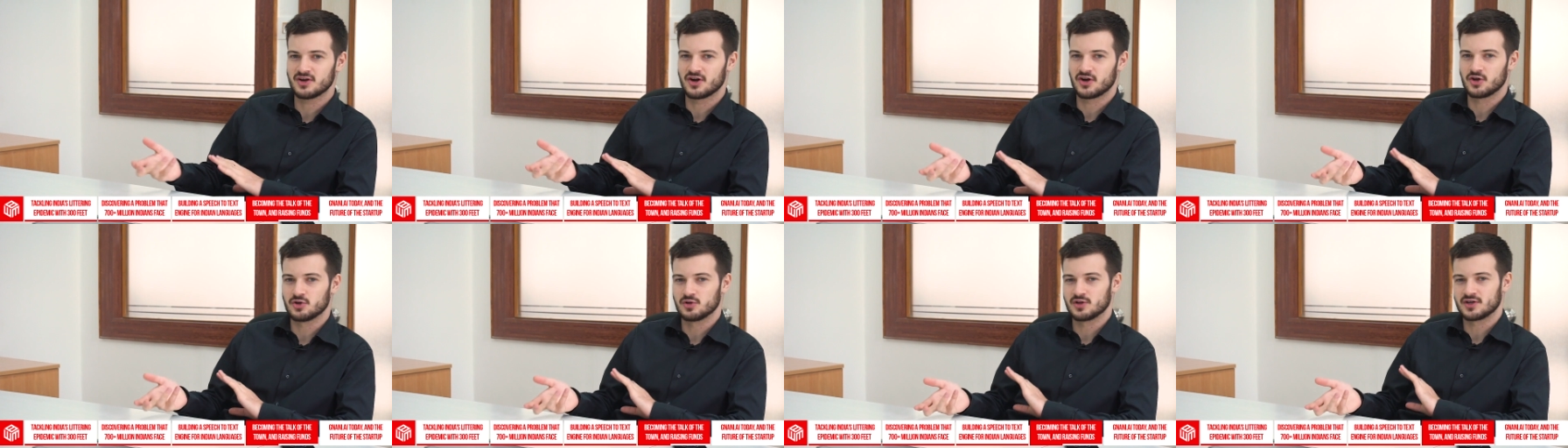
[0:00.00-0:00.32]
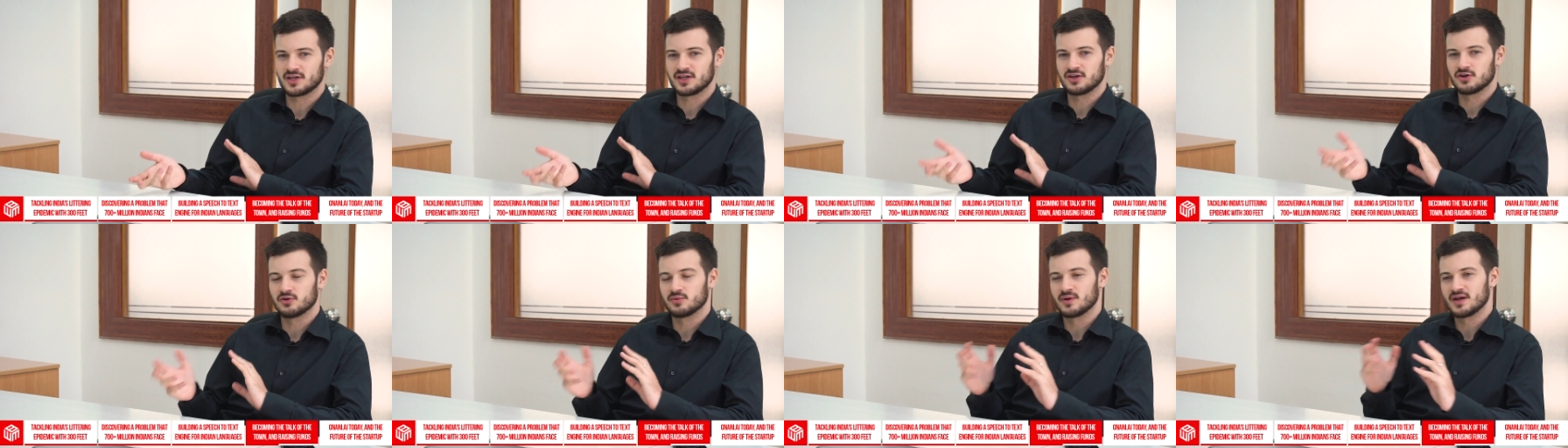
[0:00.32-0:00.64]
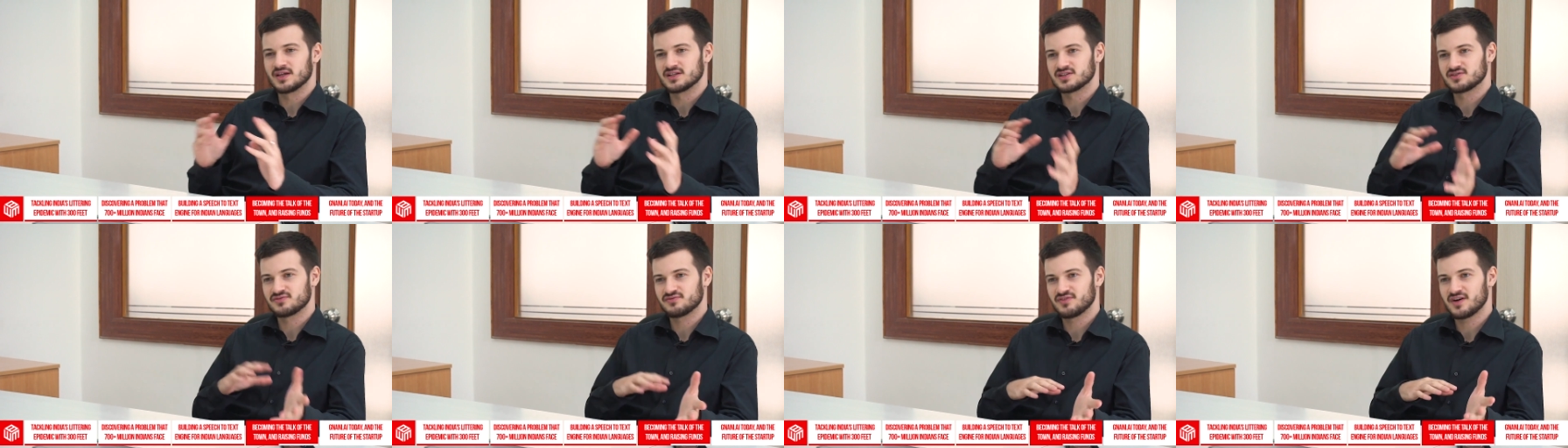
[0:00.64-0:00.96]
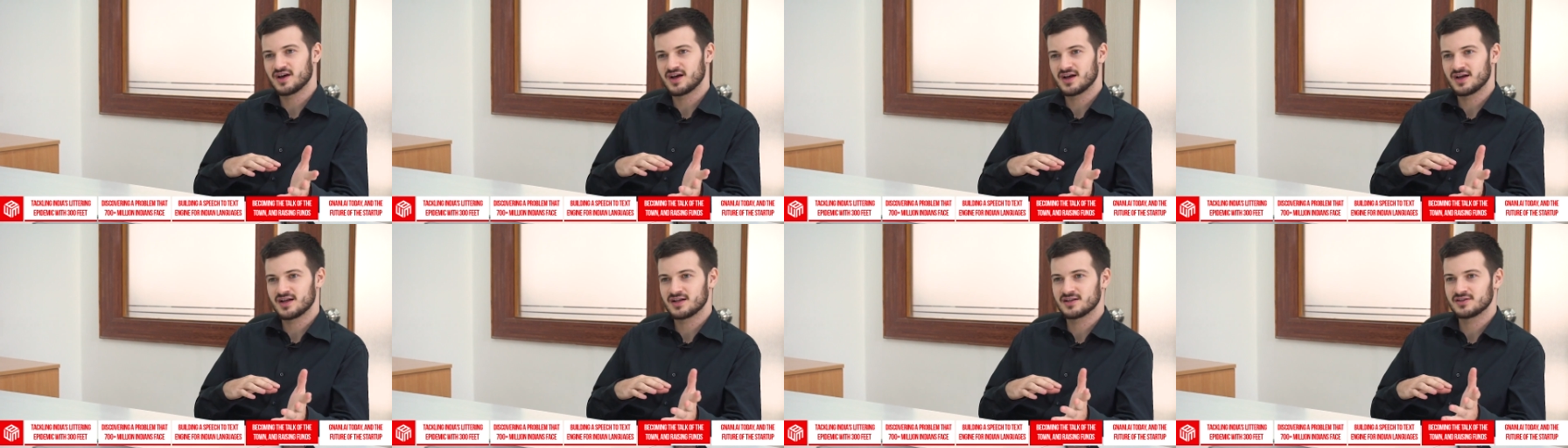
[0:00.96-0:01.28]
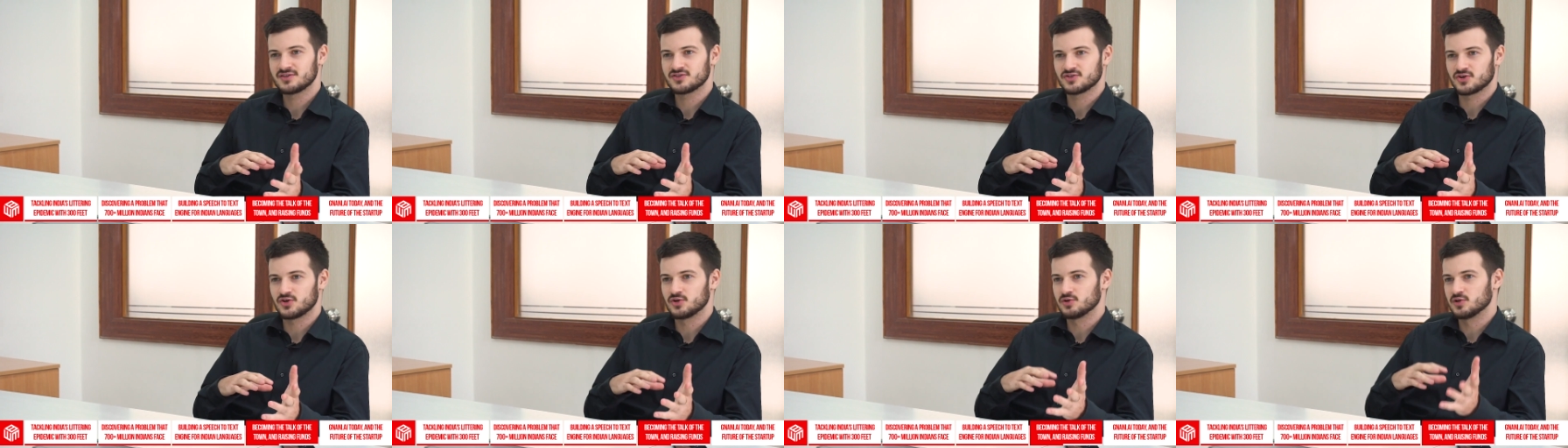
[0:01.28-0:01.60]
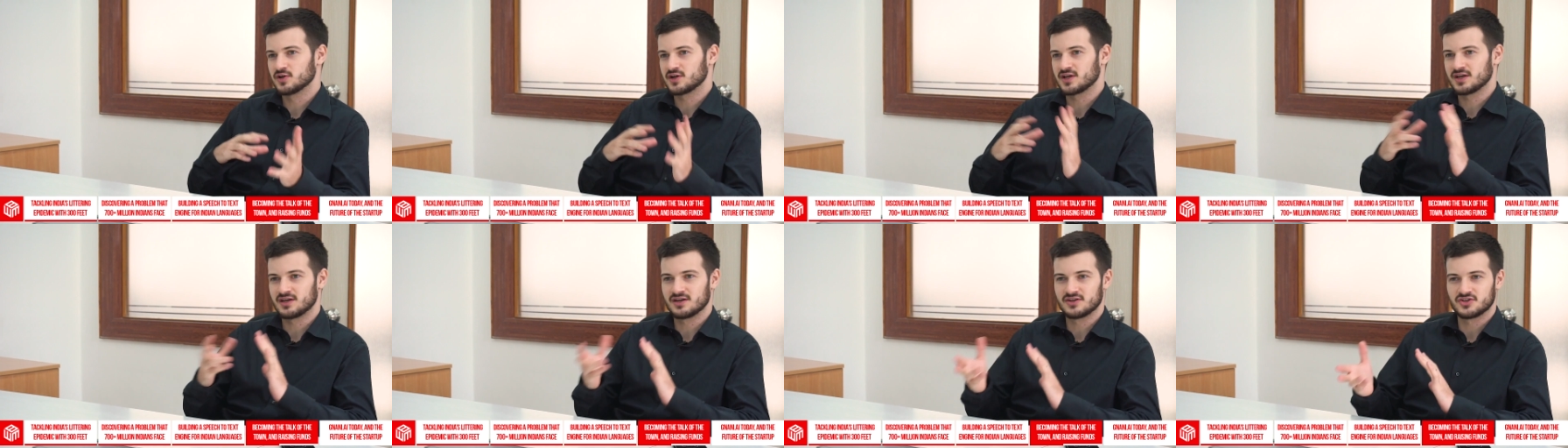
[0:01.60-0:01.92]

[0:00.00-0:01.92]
Are you looking to raise funds? Are you looking